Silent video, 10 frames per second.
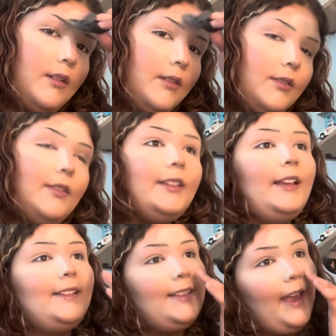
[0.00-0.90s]
so that
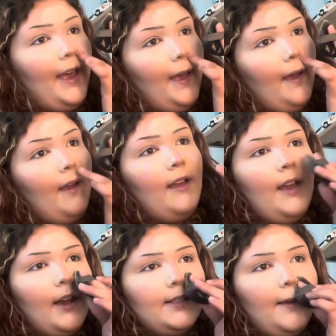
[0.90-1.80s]
they stay,
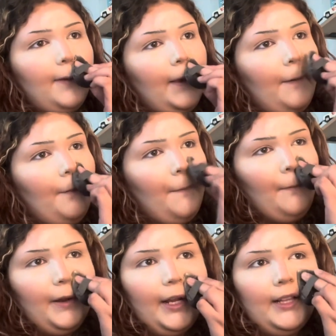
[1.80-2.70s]
because I feel like
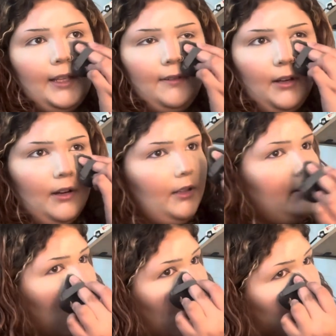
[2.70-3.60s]
when I leave it on
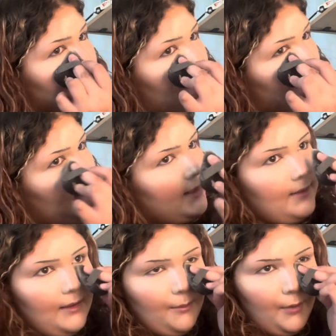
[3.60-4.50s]
throughout the day, that's
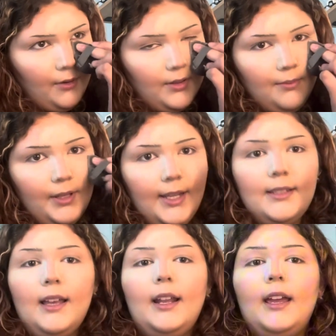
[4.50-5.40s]
the most place
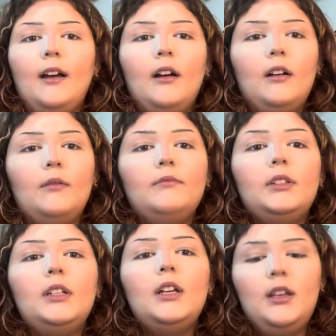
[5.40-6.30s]
that it
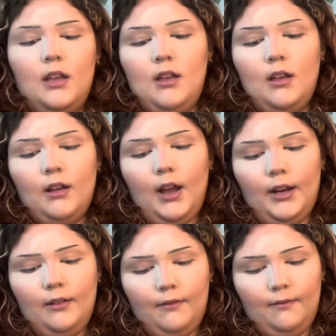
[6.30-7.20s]

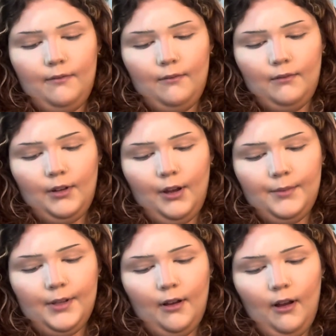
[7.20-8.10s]
kind of
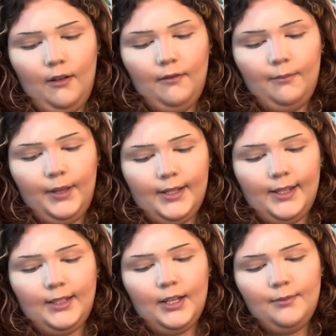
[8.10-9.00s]
comes off, because I
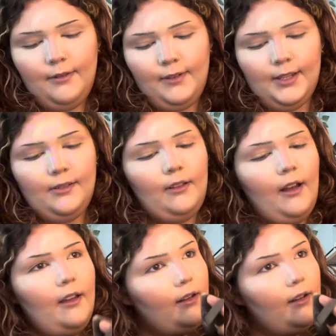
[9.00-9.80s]
touch my face a lot.